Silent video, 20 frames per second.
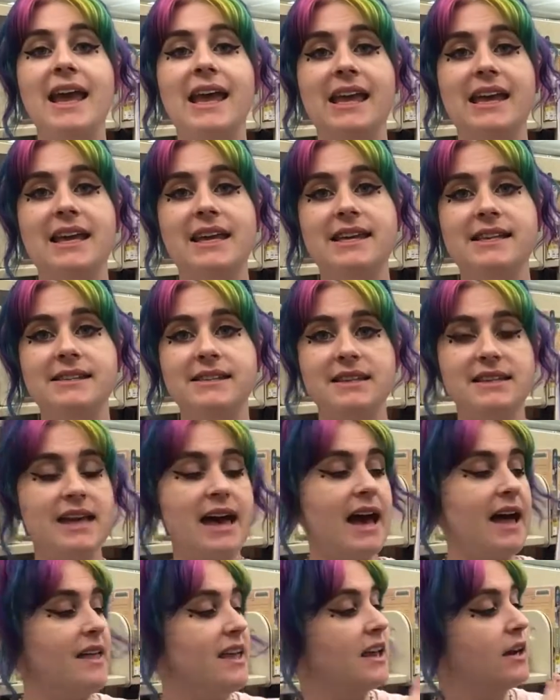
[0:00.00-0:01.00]
is
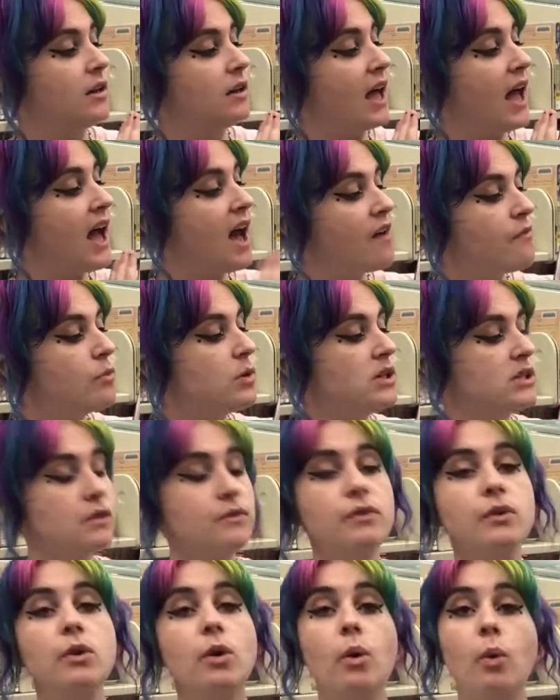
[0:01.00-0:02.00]
that it'll have more
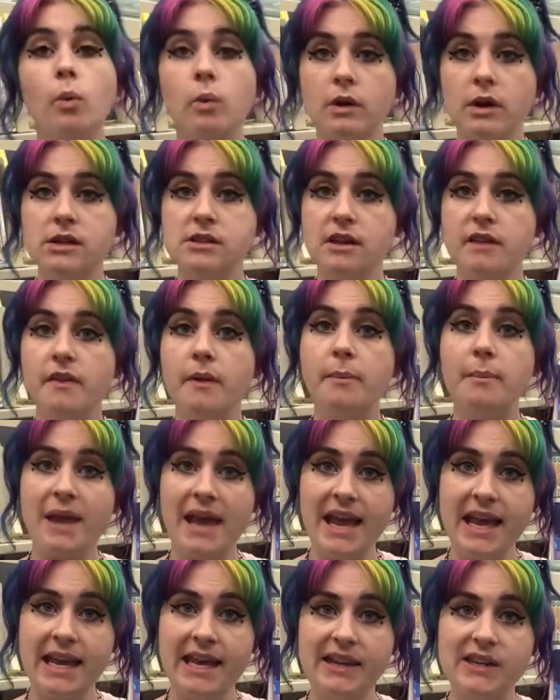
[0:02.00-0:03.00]
difficult words on the
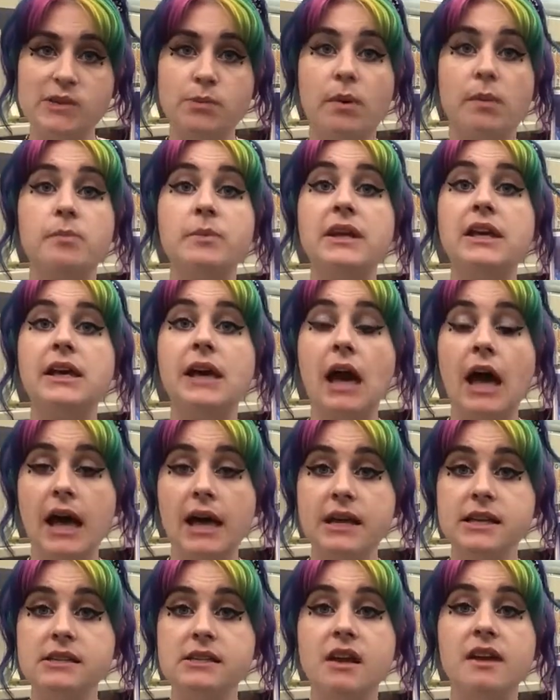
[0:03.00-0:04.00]
page, but
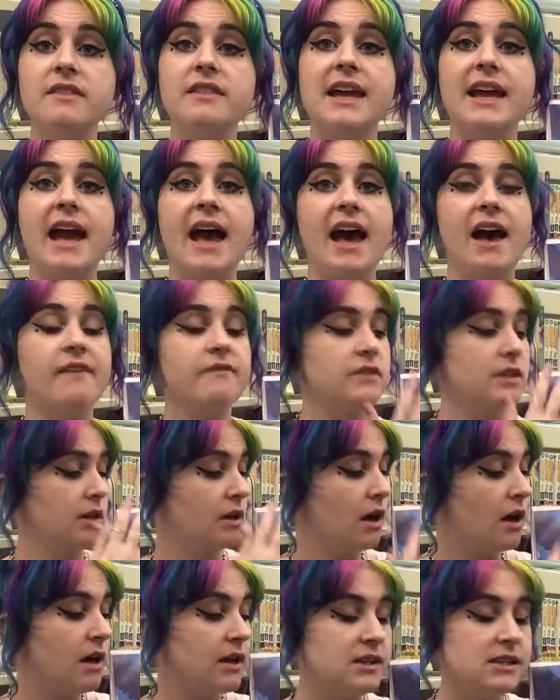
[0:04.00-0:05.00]
because they have the
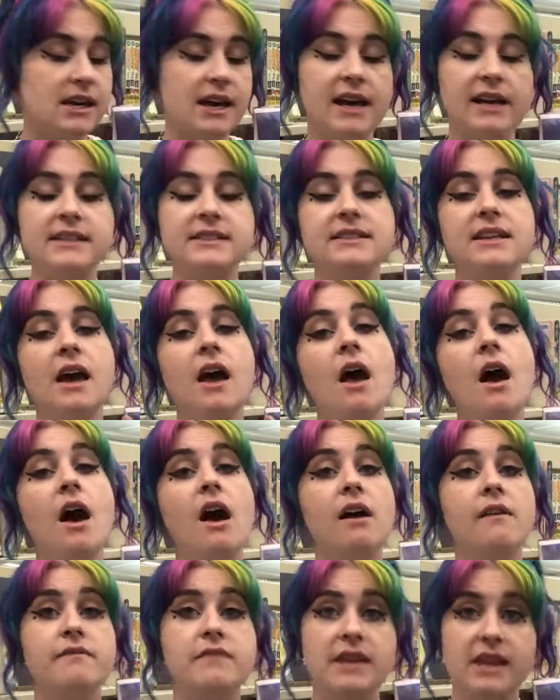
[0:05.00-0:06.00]
context
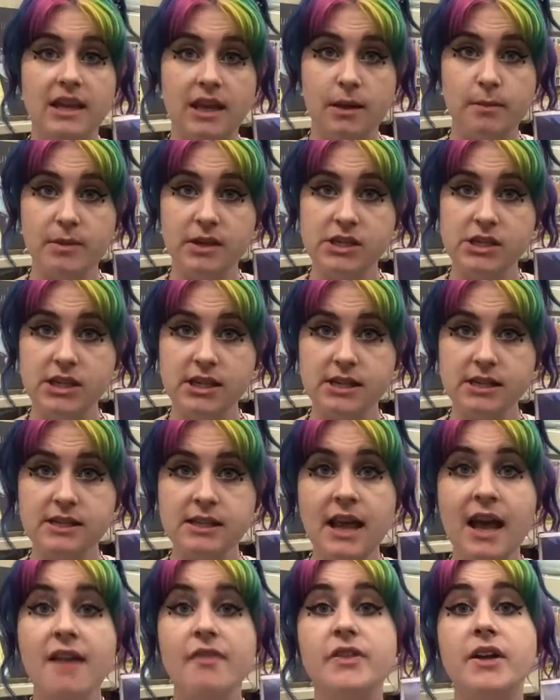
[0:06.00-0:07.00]
of the images,
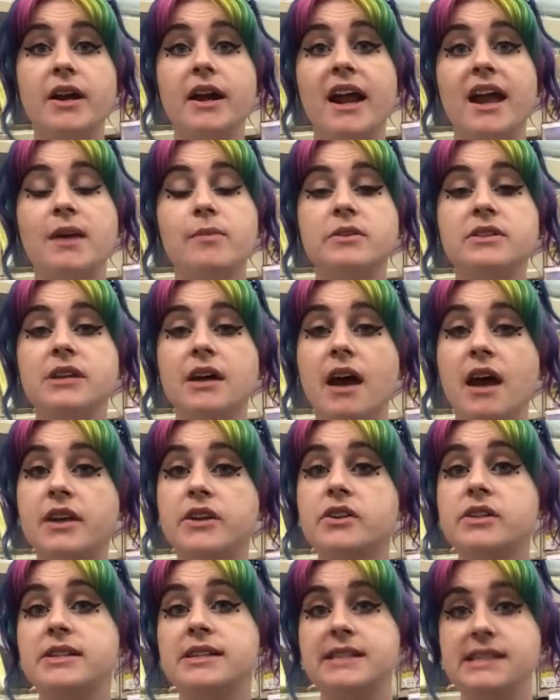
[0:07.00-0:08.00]
they're able to
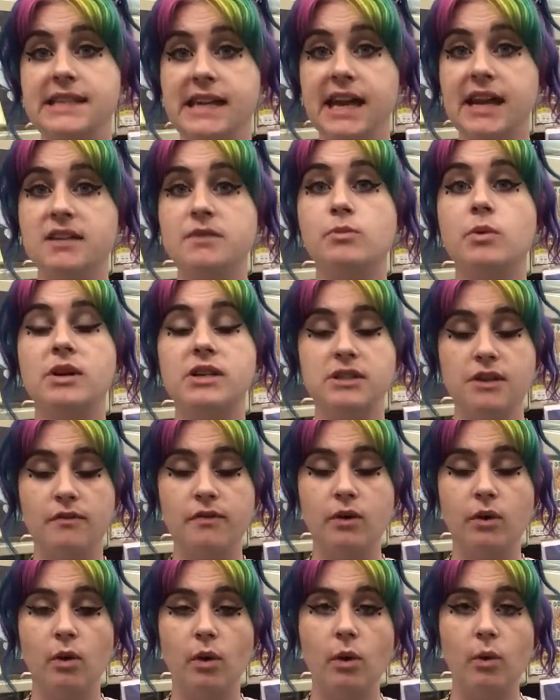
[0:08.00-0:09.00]
understand more
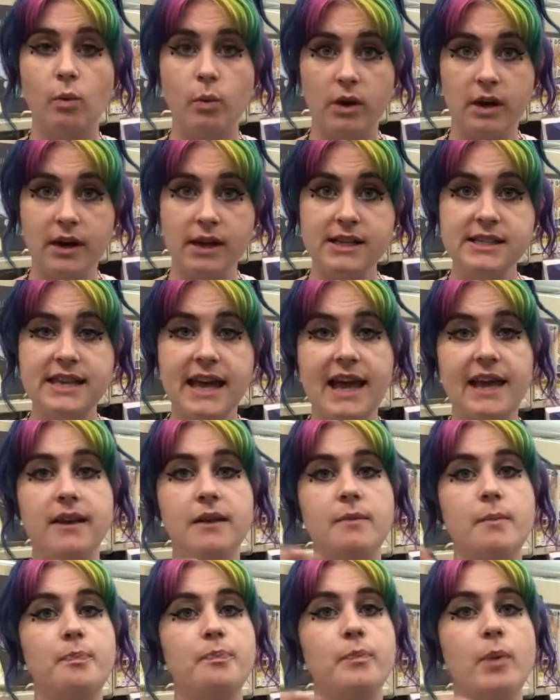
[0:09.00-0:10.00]
difficult words
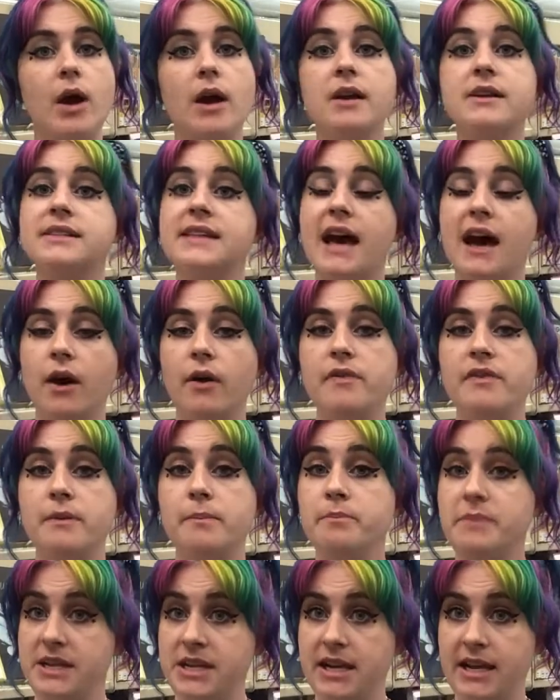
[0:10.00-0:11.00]
and parse out the
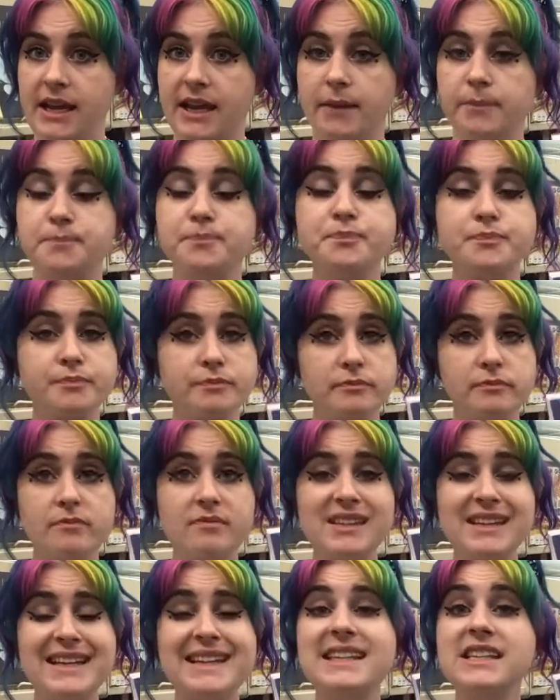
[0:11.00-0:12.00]
meaning
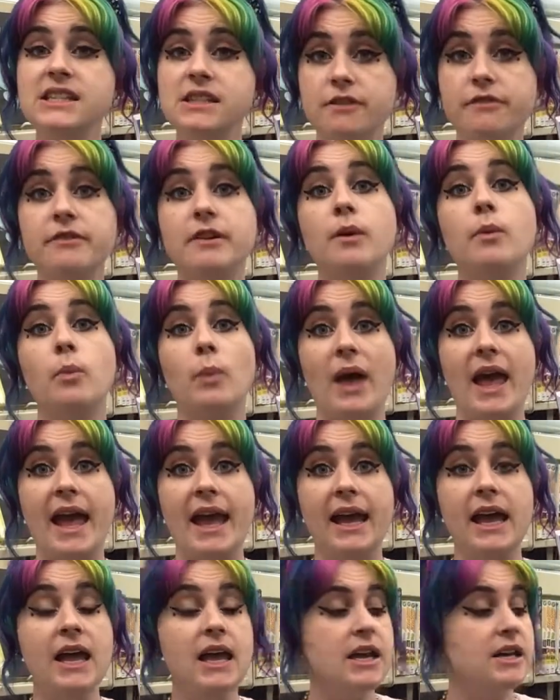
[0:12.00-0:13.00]
in a different
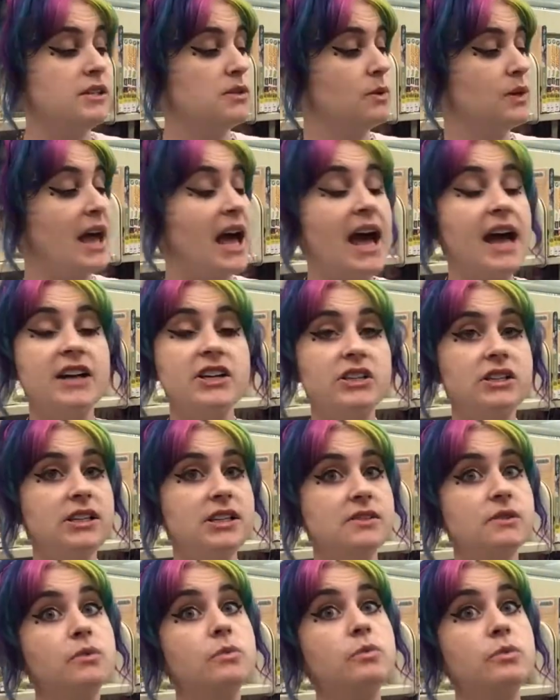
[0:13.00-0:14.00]
way. So it actually
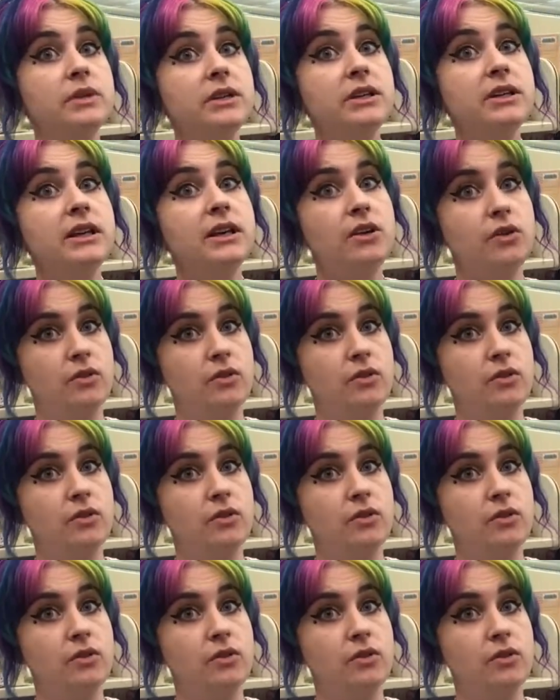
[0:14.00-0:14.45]
is a really